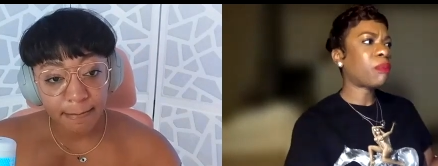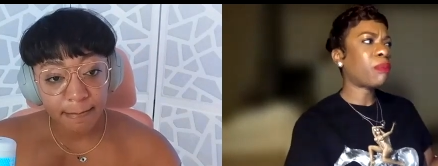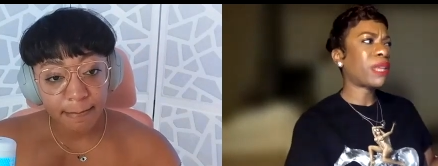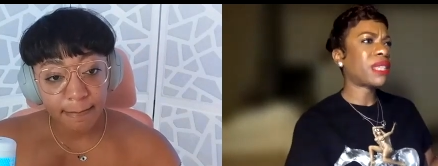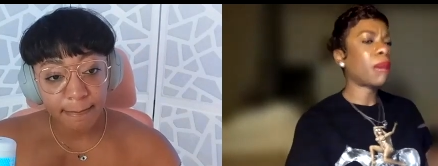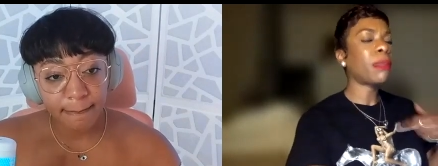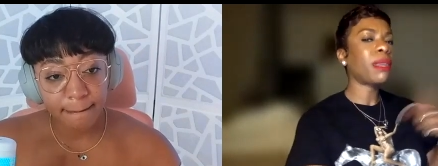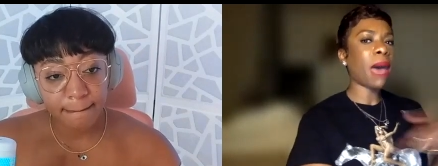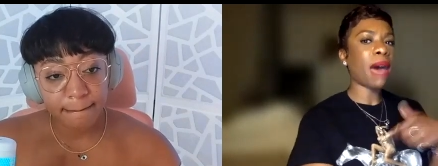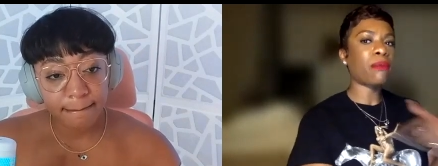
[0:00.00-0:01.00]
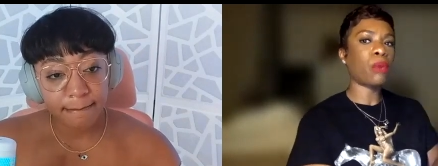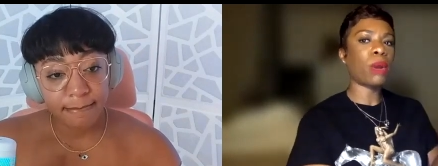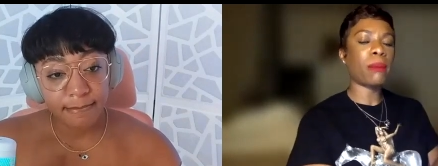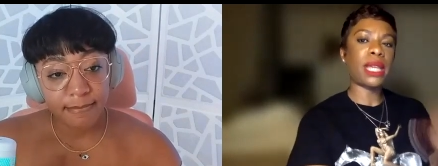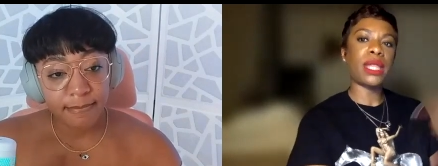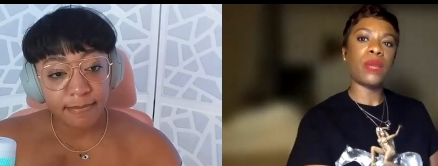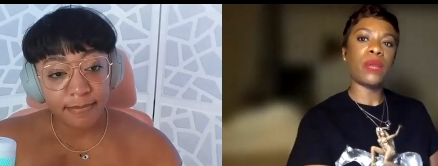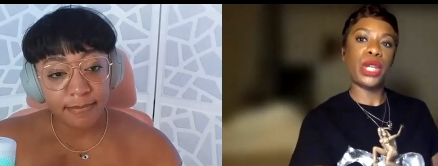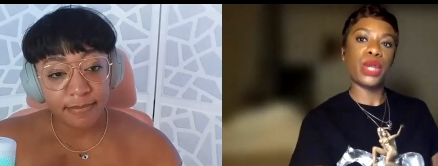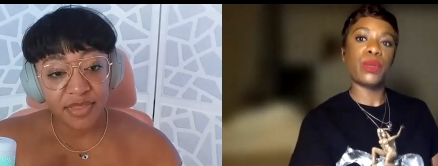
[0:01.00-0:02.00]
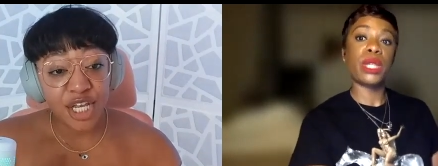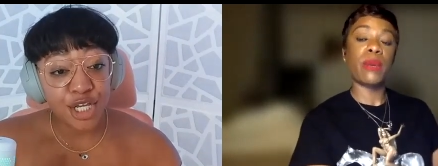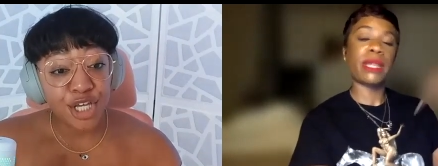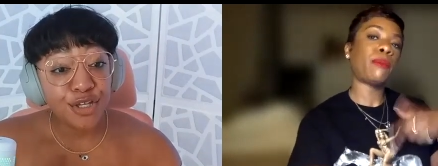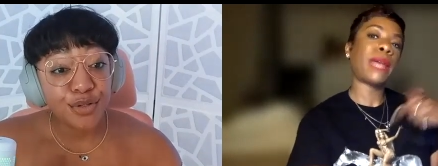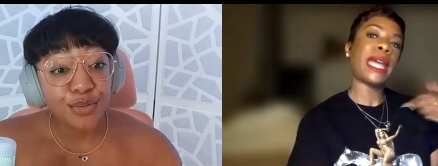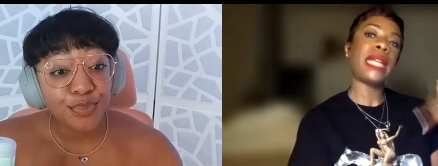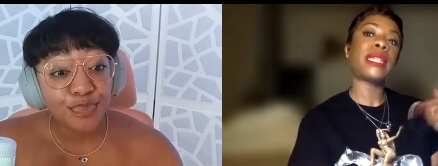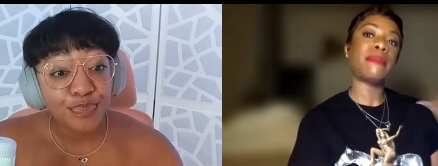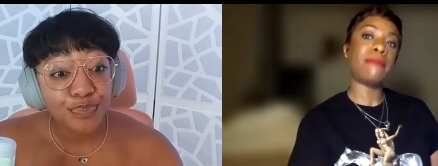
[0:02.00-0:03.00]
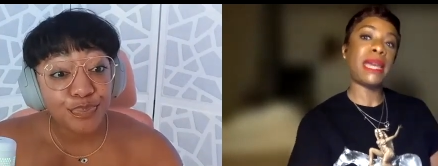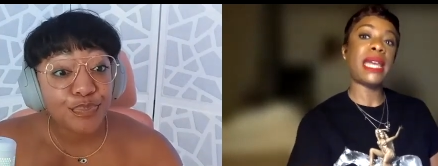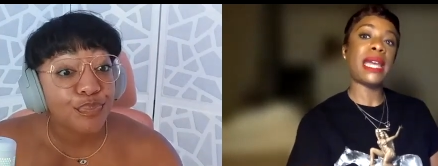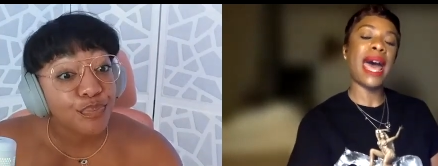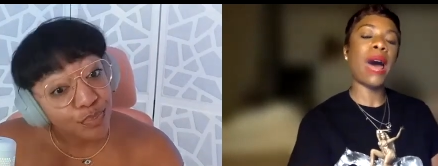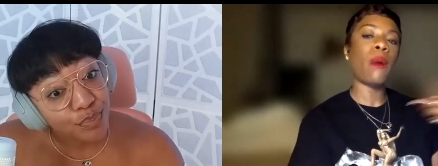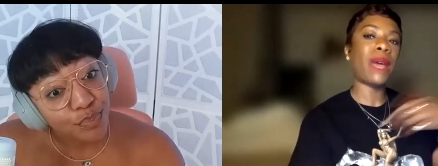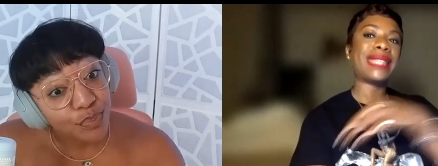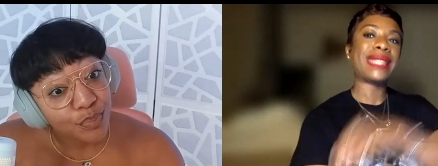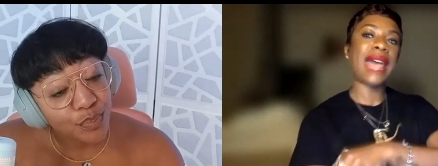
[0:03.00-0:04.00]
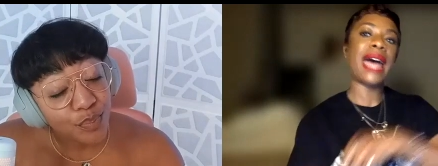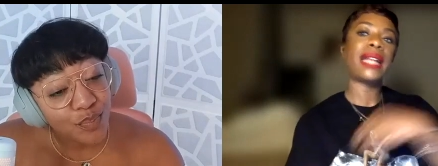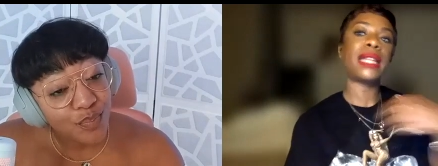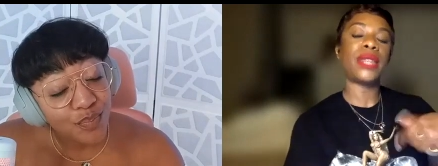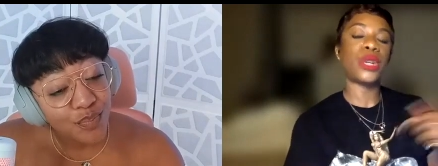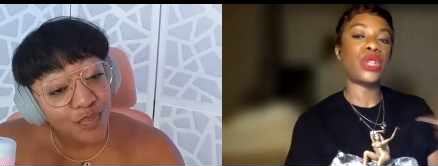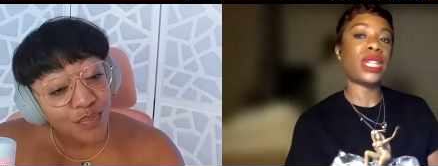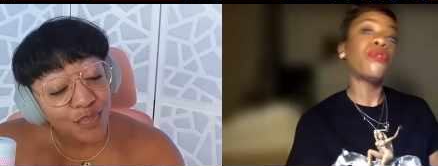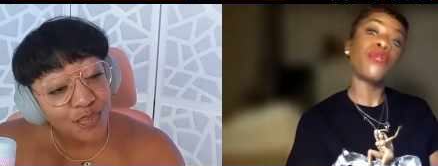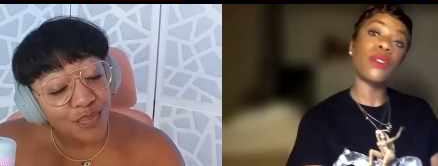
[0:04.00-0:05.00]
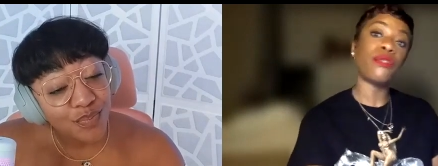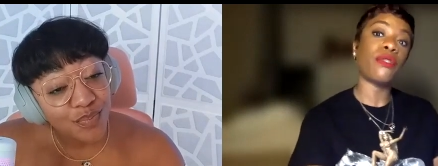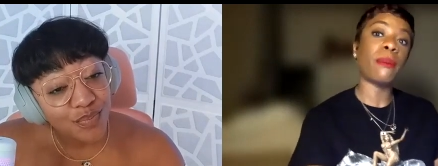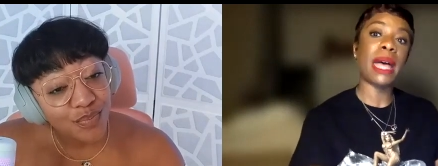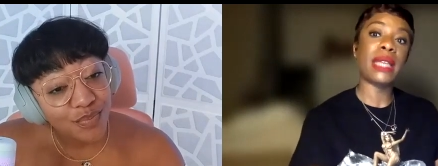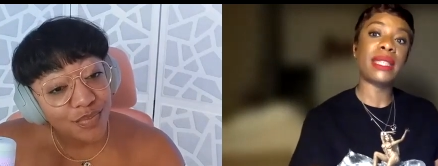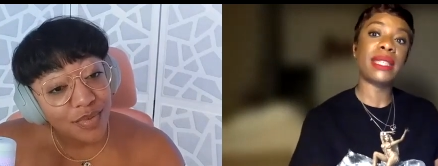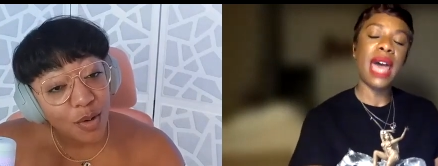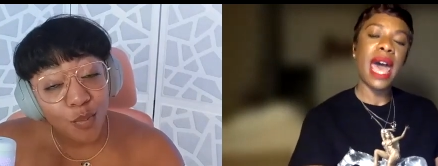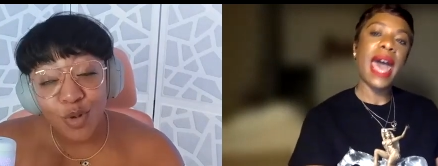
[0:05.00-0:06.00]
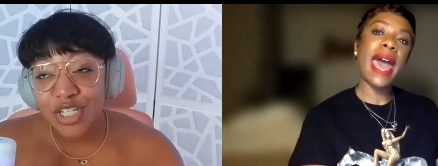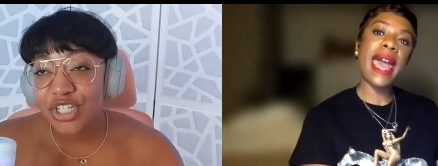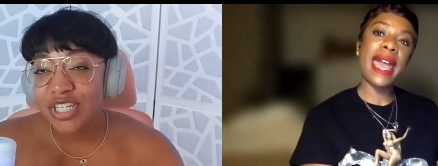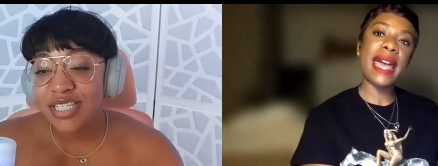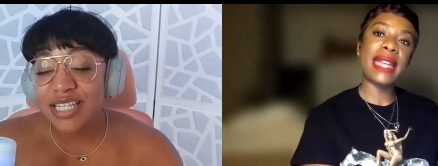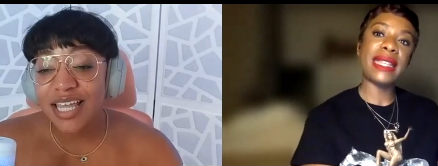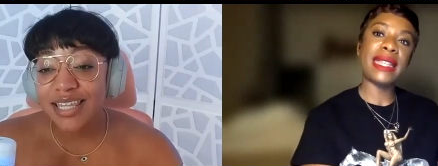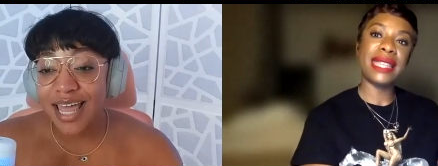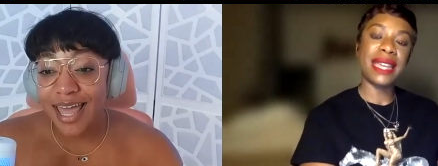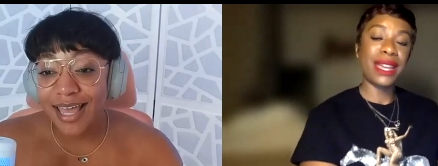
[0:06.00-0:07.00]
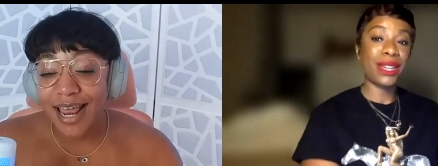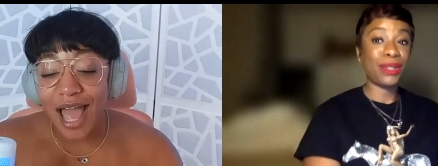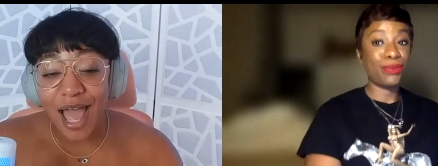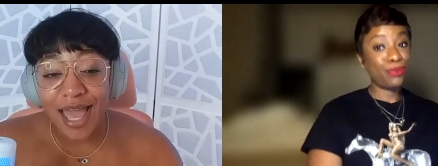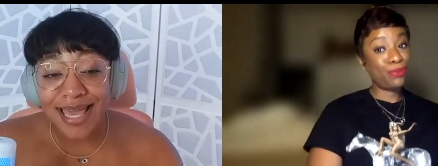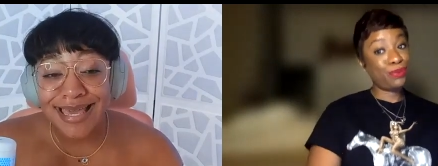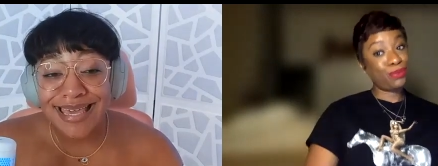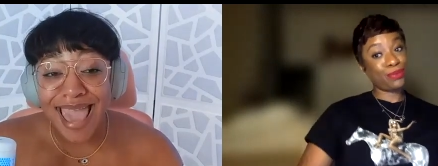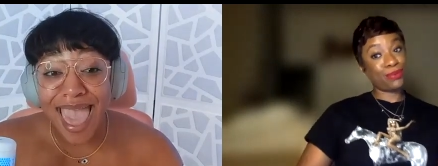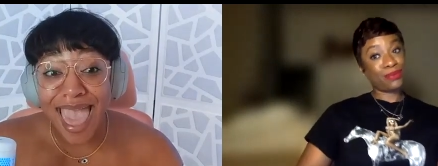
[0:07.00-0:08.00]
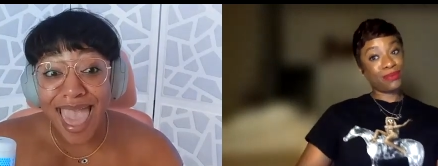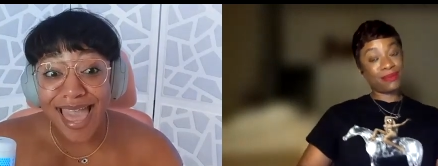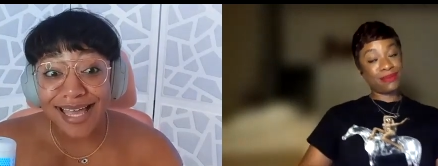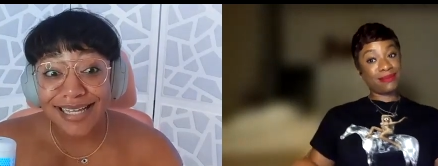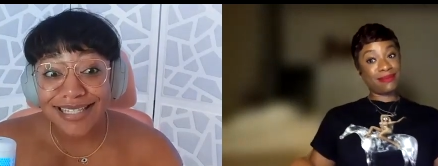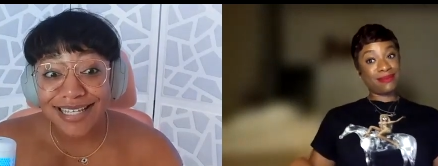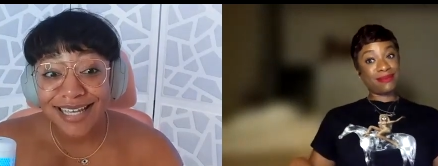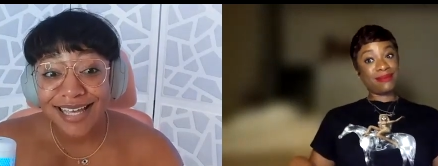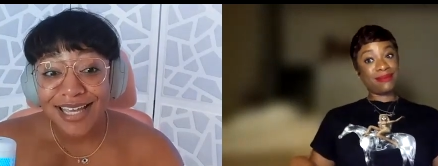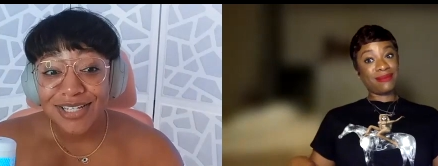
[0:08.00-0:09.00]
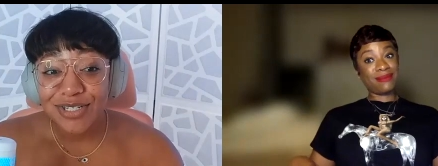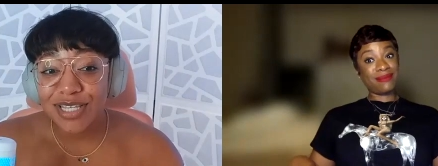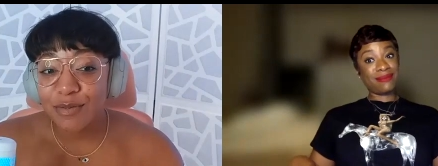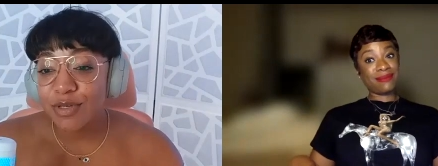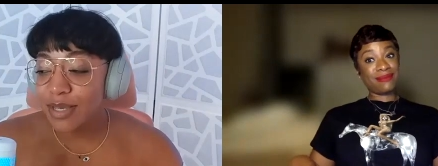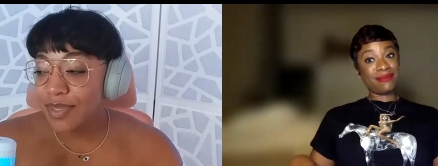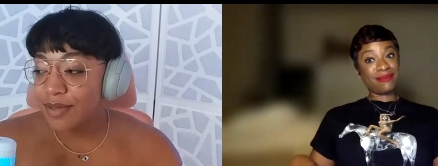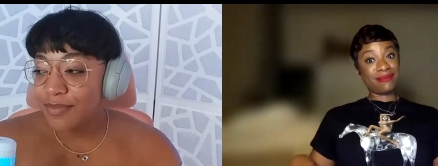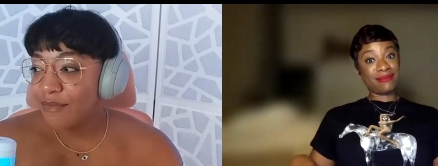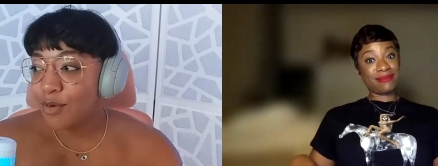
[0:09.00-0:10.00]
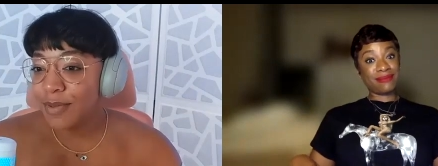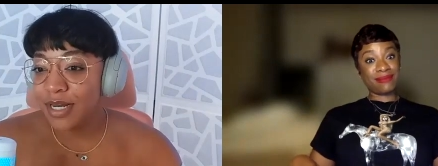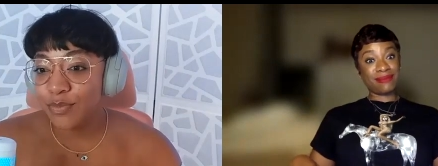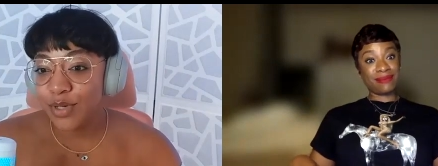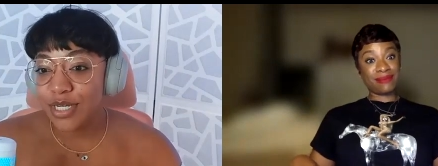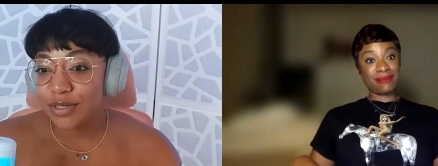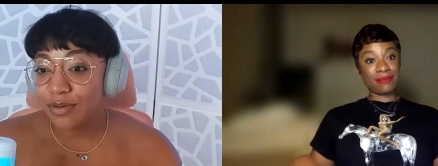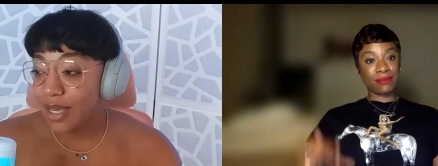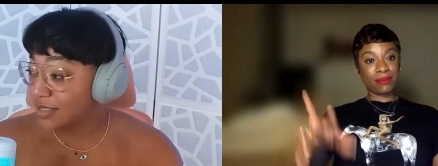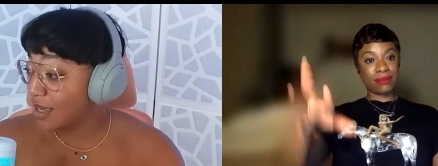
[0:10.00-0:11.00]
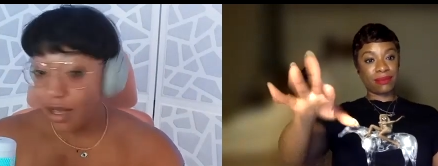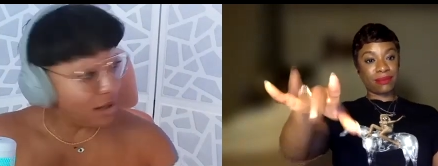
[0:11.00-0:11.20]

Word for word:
Speaker 1: but some of them have more money than we do. Than so you. to me how exactly they're different from us.
Speaker 2: When she and- said that, I gagged. She's like, well, some of them have more money than we do. I said, oh.